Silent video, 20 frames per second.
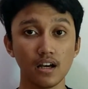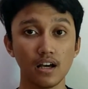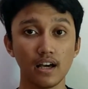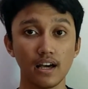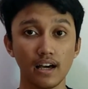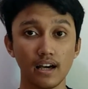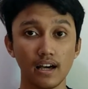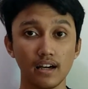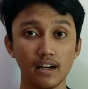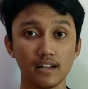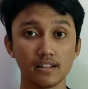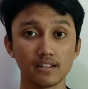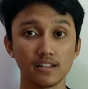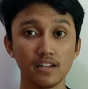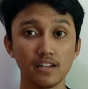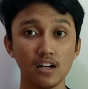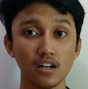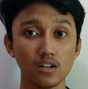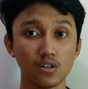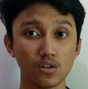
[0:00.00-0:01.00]
and
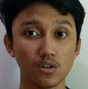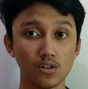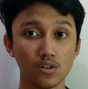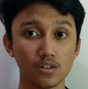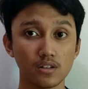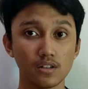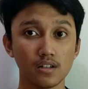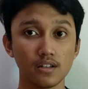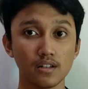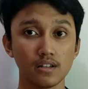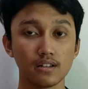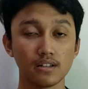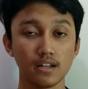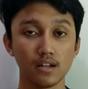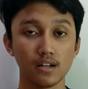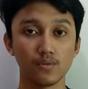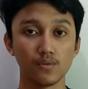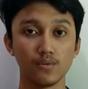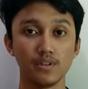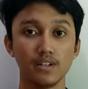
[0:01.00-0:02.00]
QR code
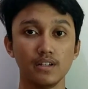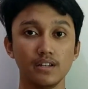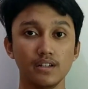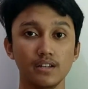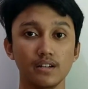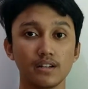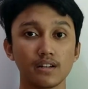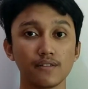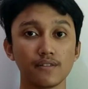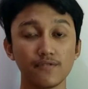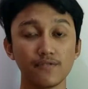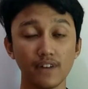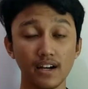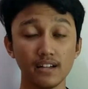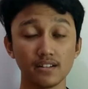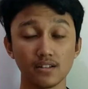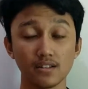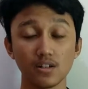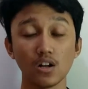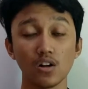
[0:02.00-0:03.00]
that we
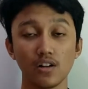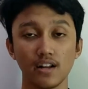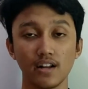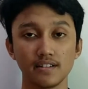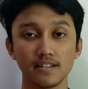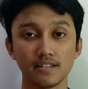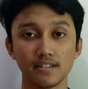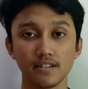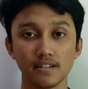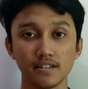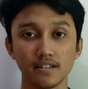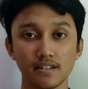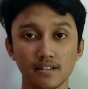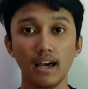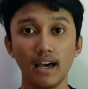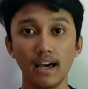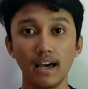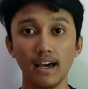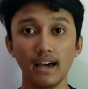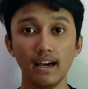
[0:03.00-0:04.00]
find around us.
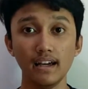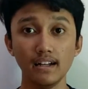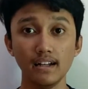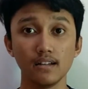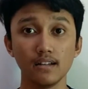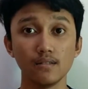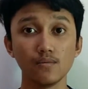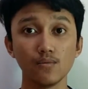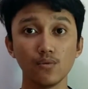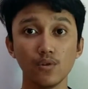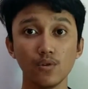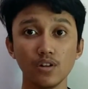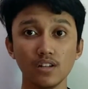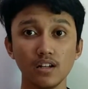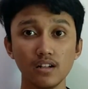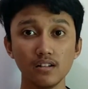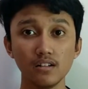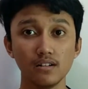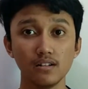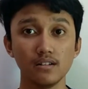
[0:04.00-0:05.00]
And then, what
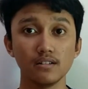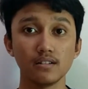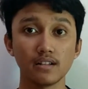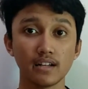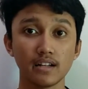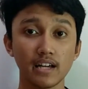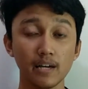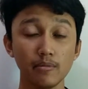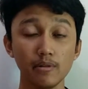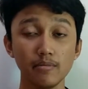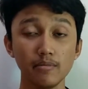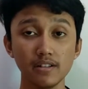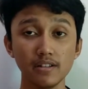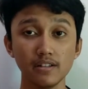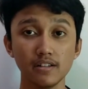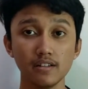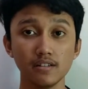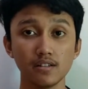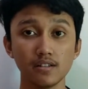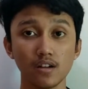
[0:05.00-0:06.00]
are the
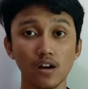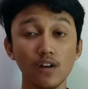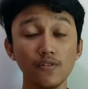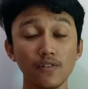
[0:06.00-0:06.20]
capabilities of